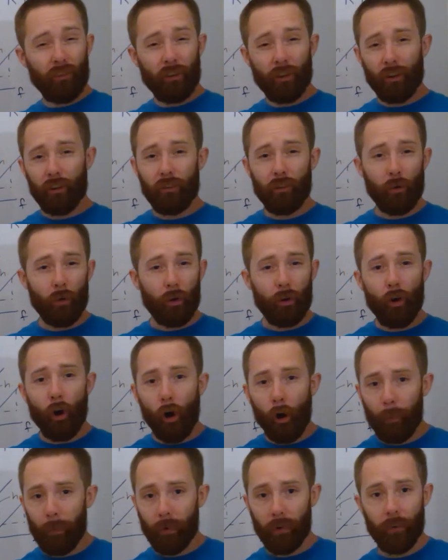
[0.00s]
going to do a
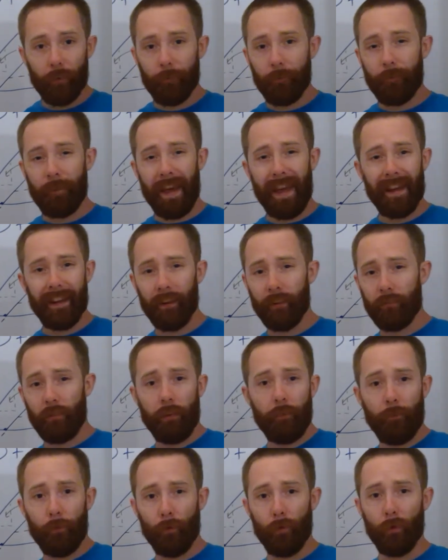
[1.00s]
couple of fairly
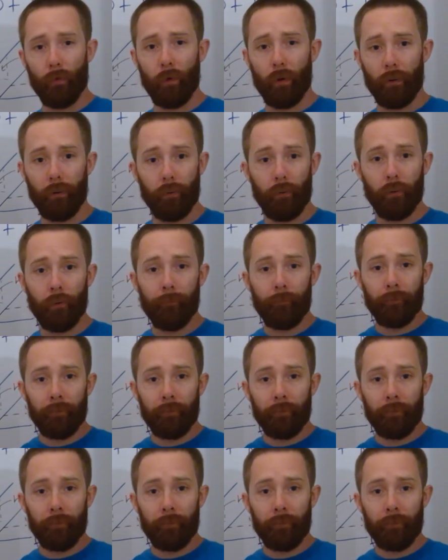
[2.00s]
straightforward ones